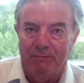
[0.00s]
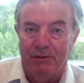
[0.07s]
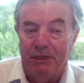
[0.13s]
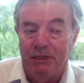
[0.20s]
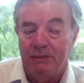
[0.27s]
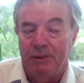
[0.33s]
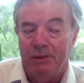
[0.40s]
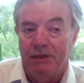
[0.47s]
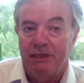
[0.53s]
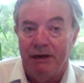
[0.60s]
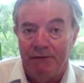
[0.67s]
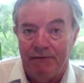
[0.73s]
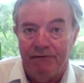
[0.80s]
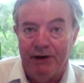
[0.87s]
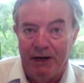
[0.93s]
up, but it's been a
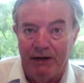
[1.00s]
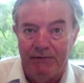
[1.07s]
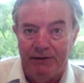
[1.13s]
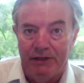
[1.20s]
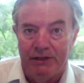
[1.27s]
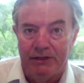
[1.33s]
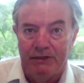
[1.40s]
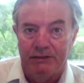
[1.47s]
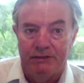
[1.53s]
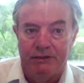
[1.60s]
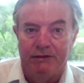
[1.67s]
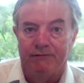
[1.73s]
tough five years.